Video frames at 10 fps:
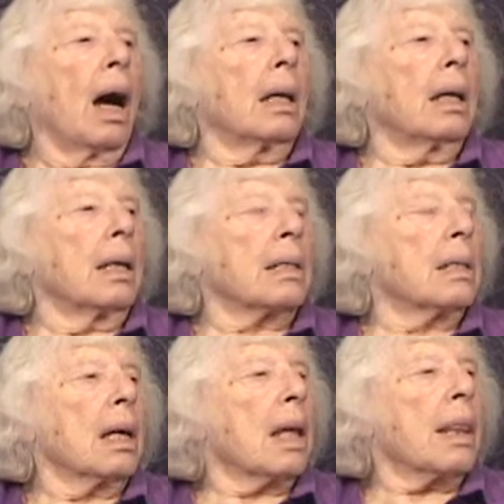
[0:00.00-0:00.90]
Yes,
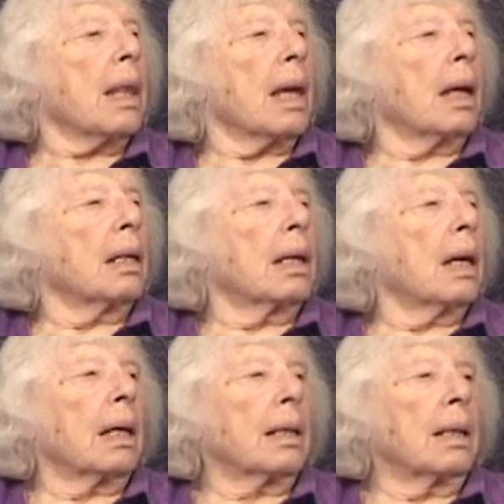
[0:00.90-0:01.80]
not then.
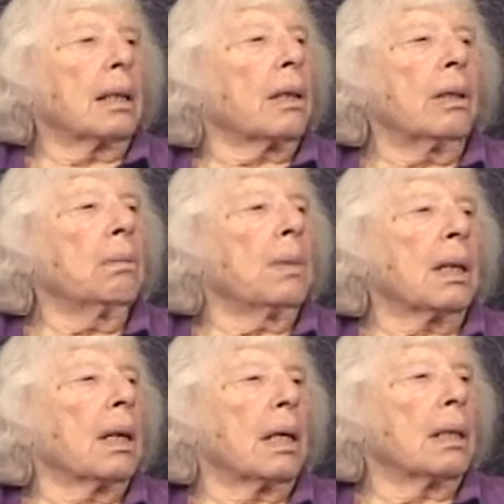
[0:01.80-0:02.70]
I
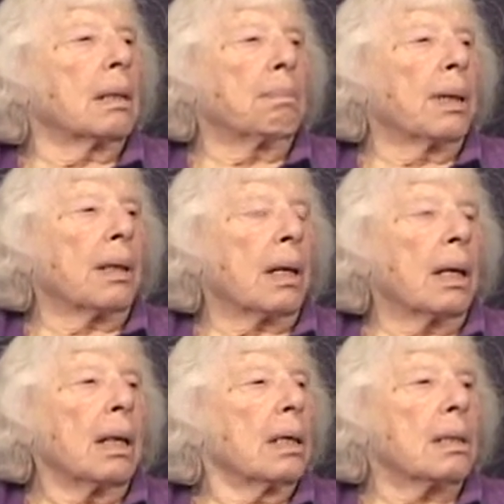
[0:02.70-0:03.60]
accumulated about a
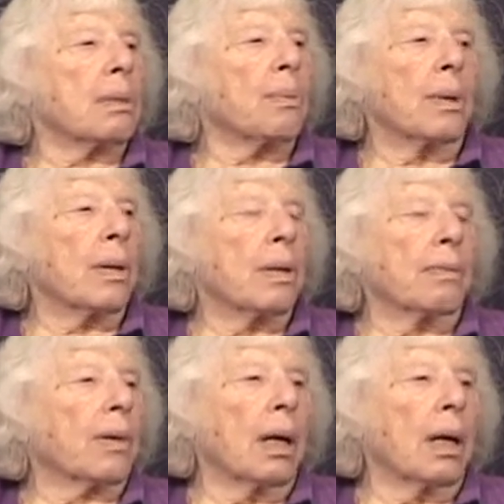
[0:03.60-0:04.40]
year's worth of